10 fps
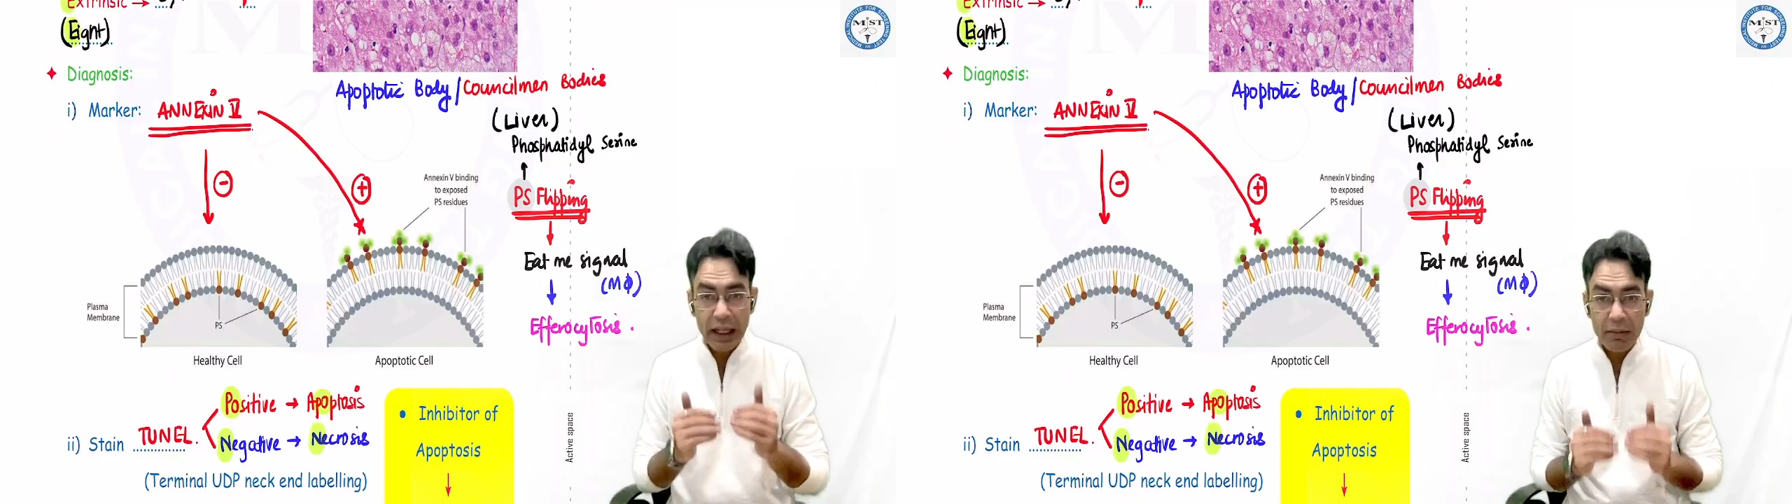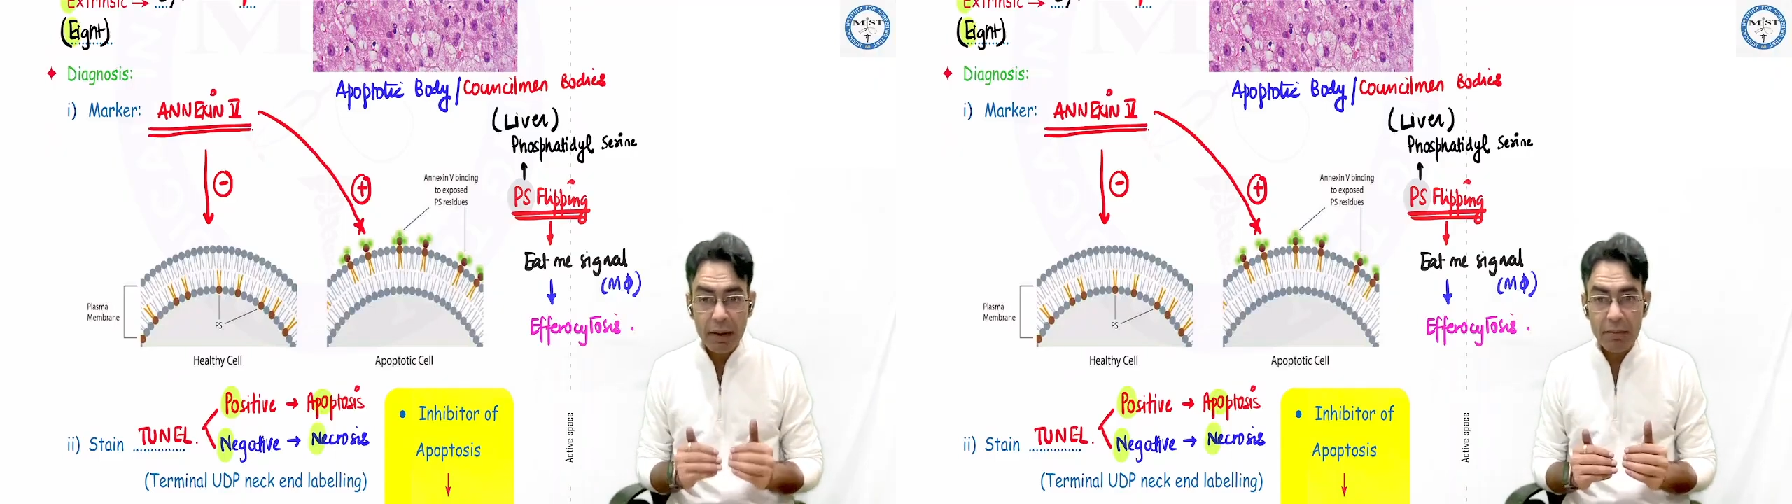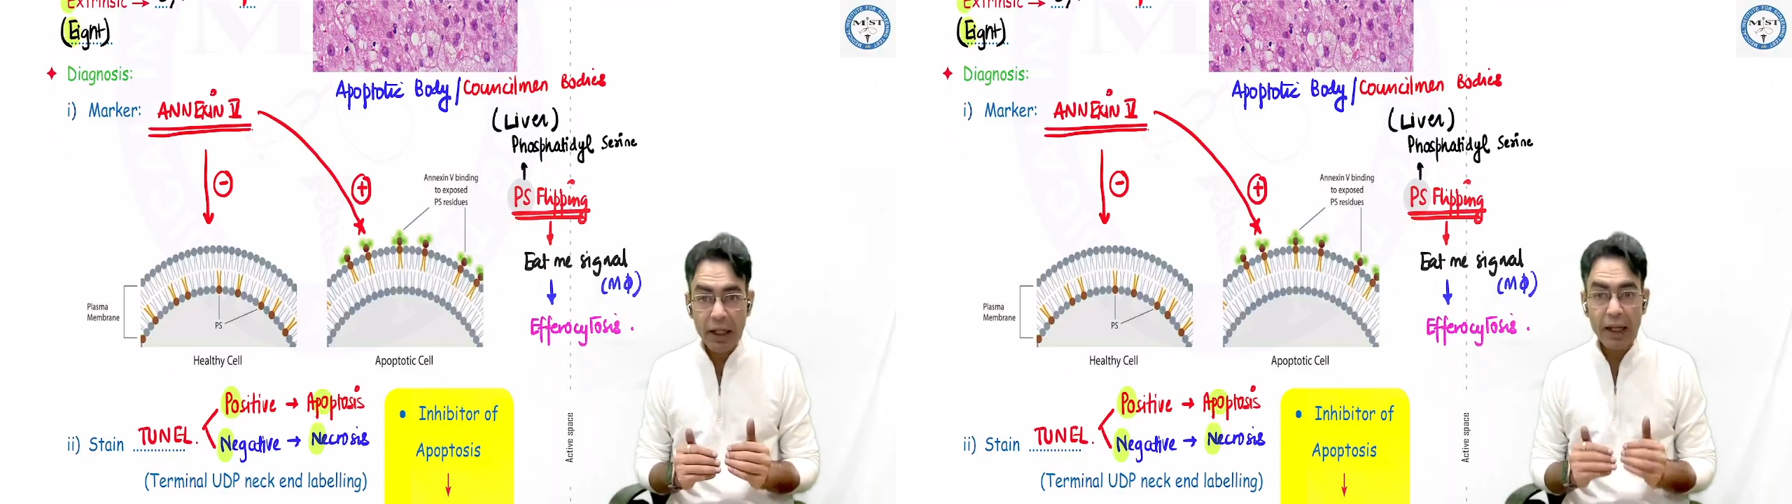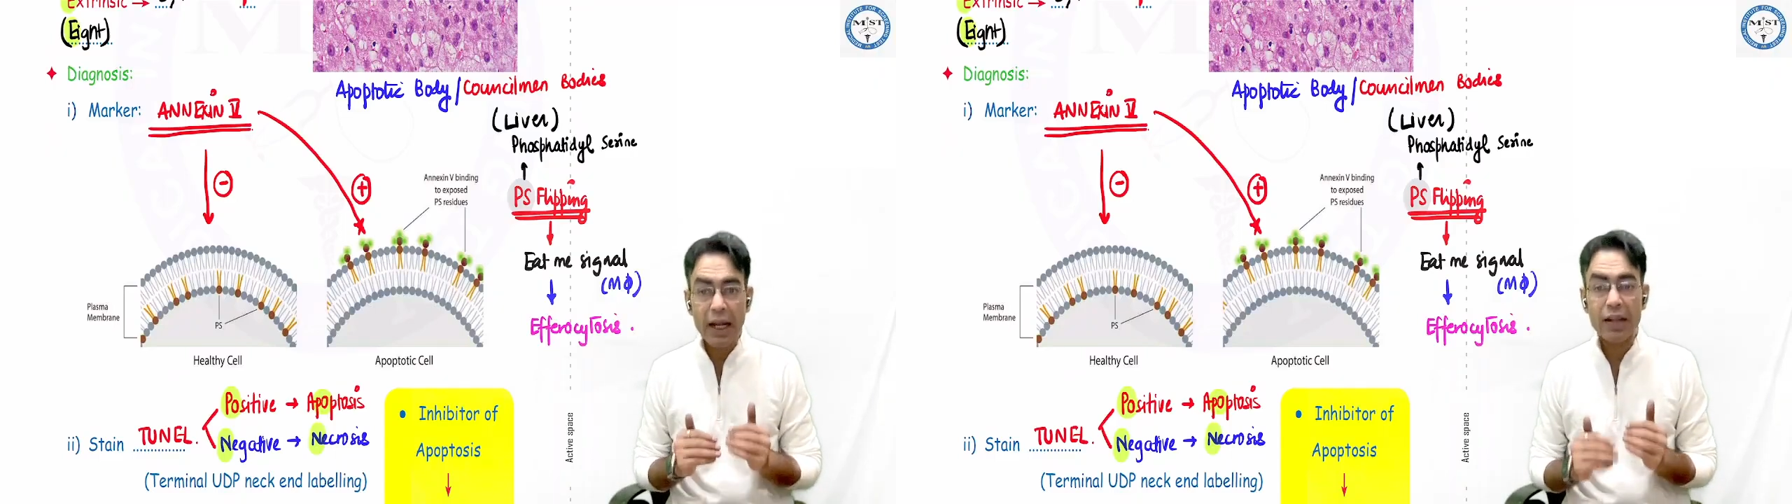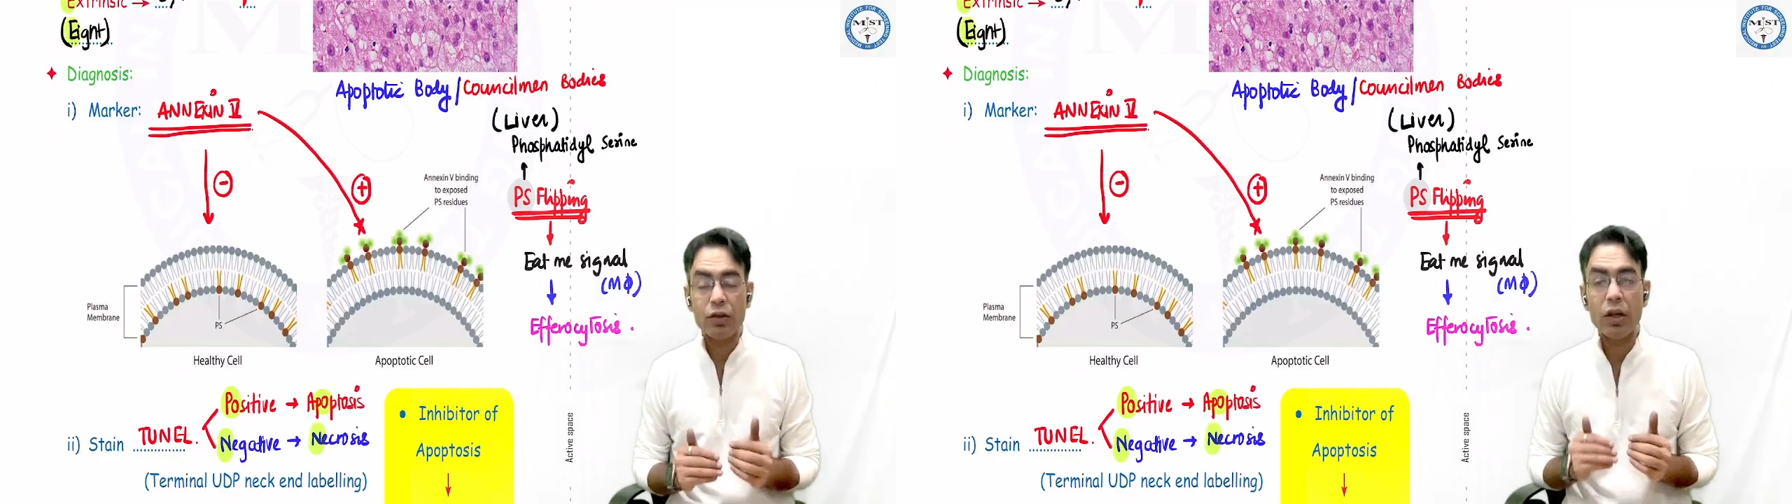inner
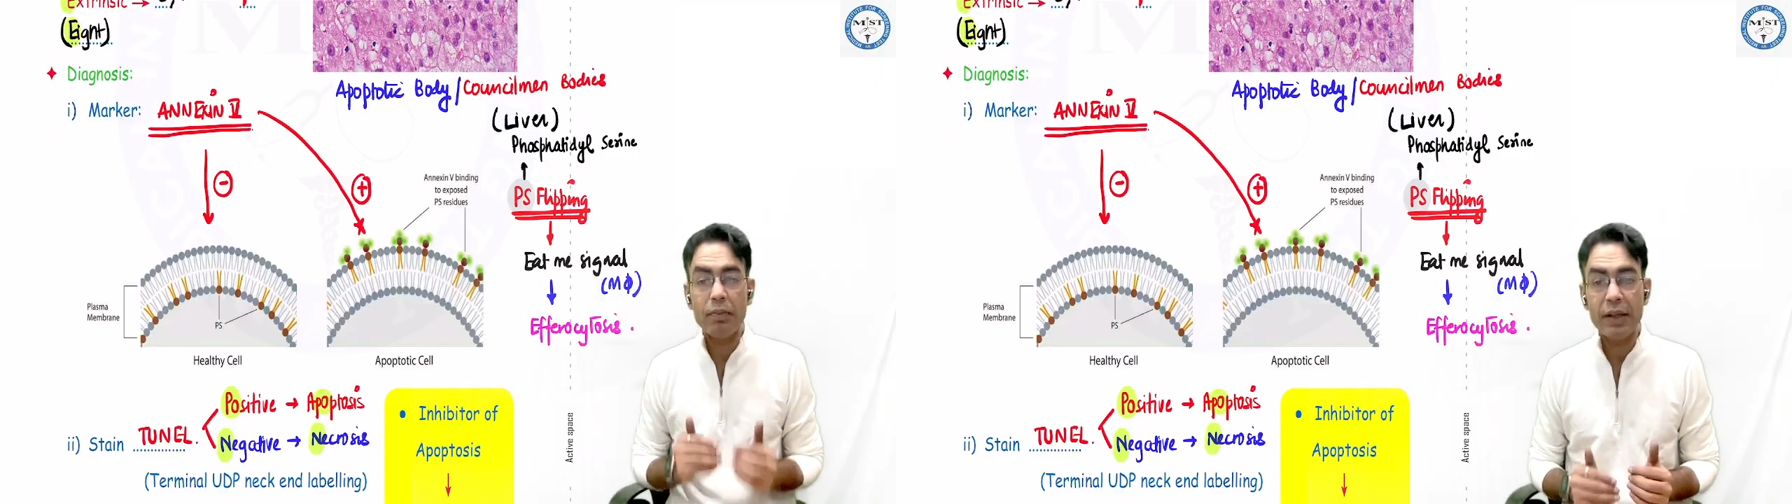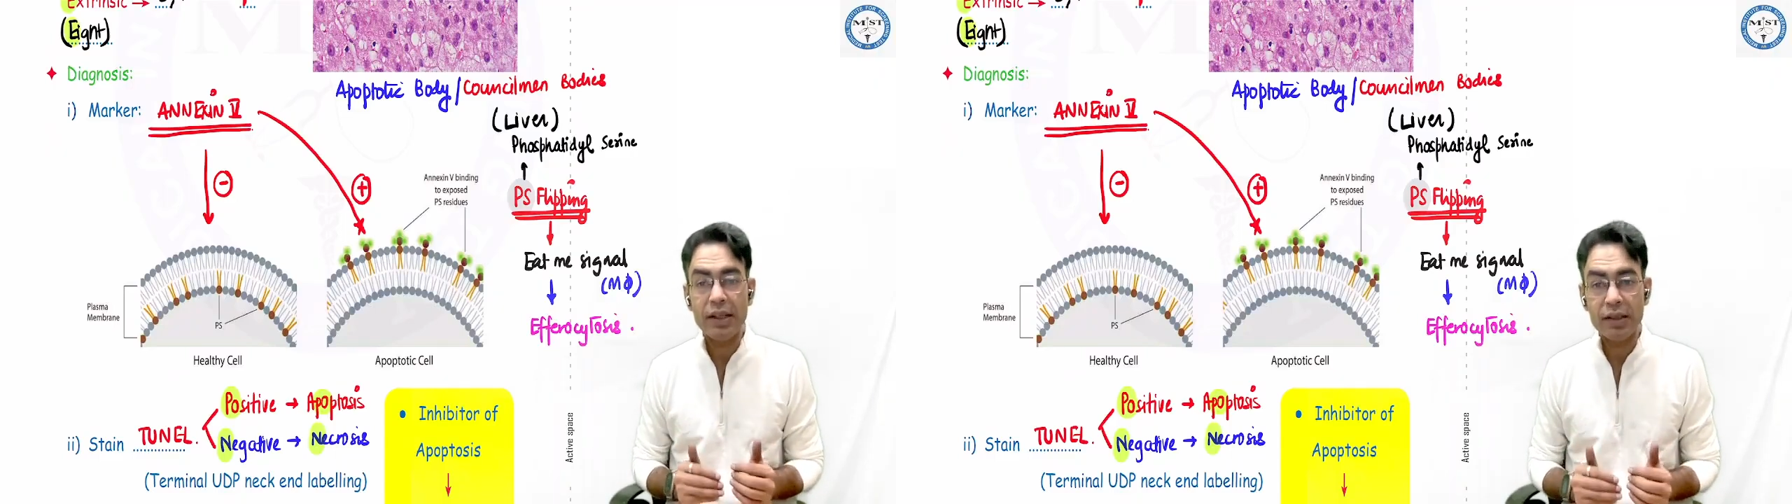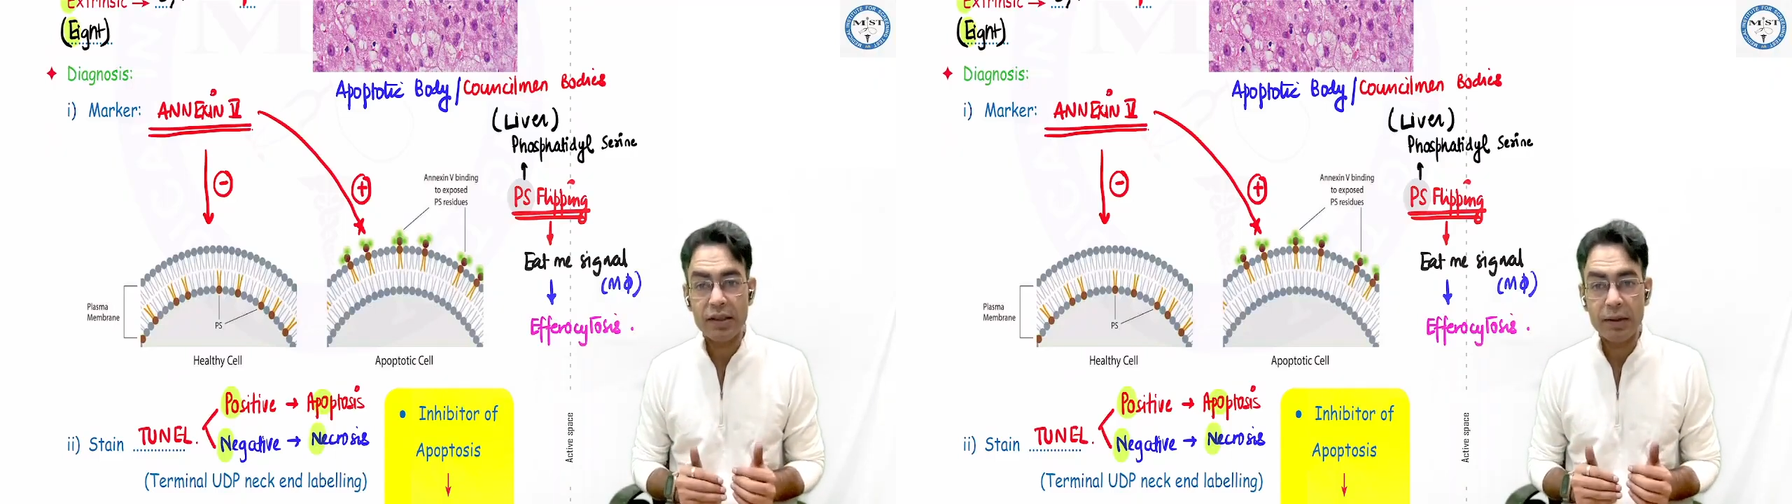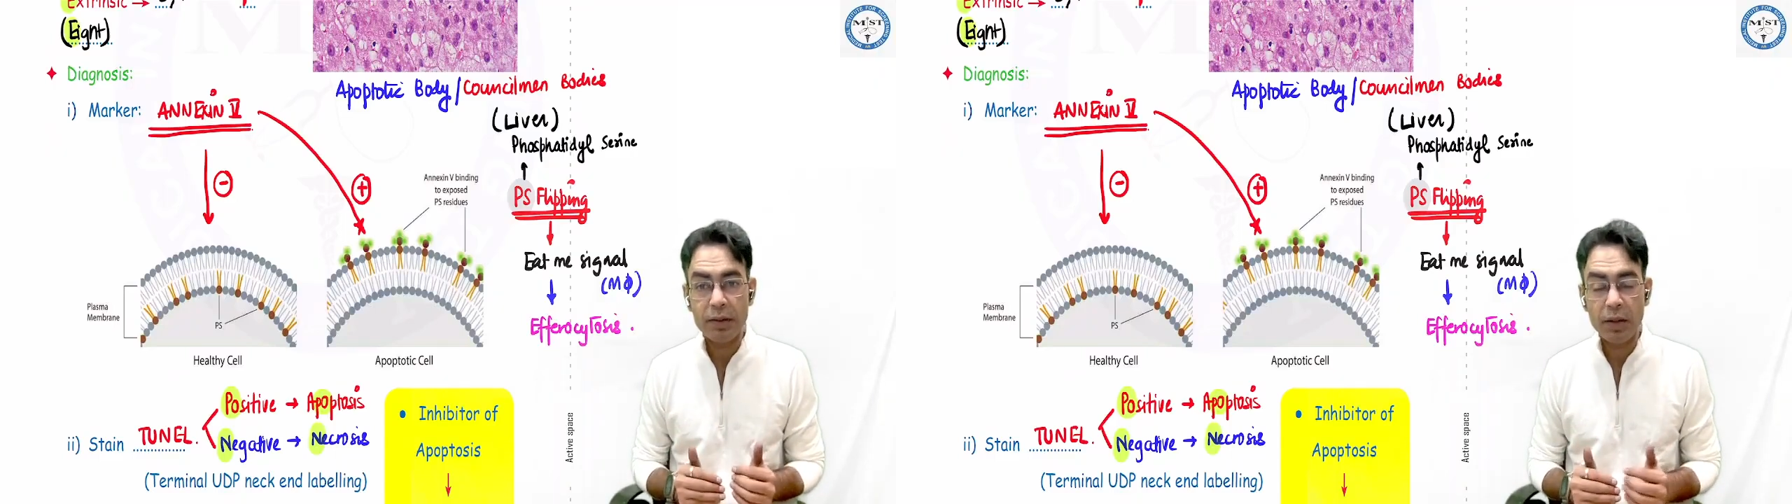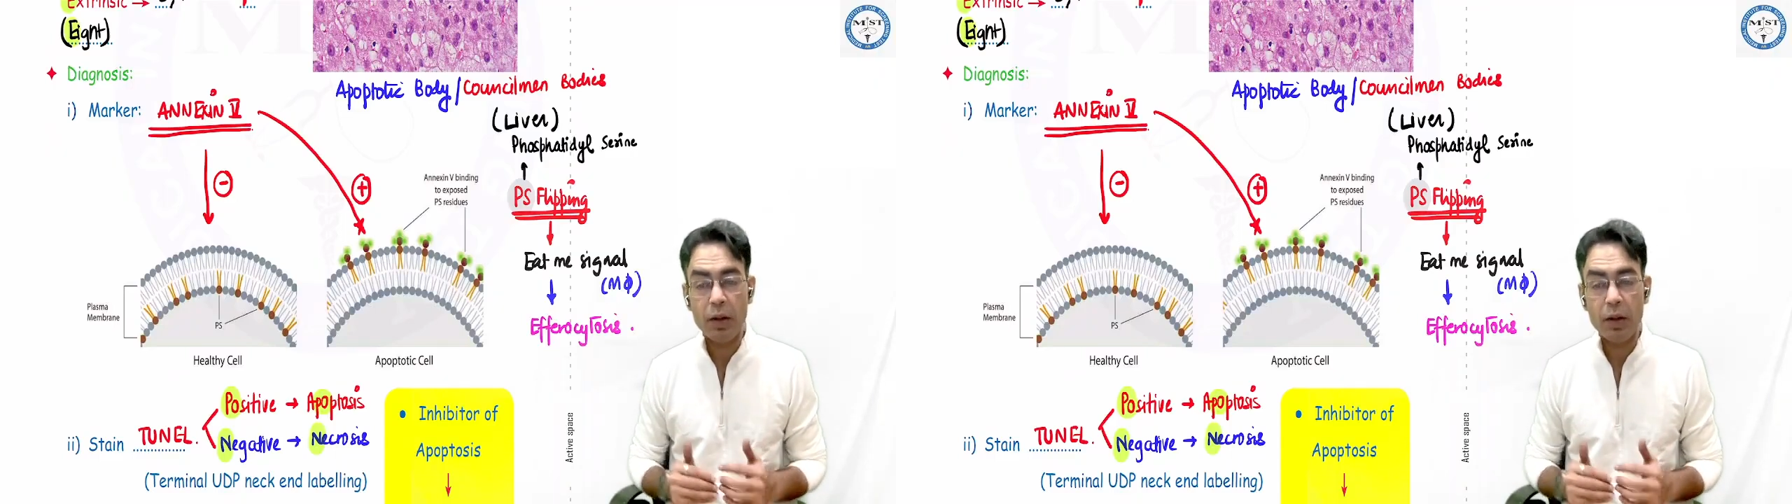membrane has got a PS receptor,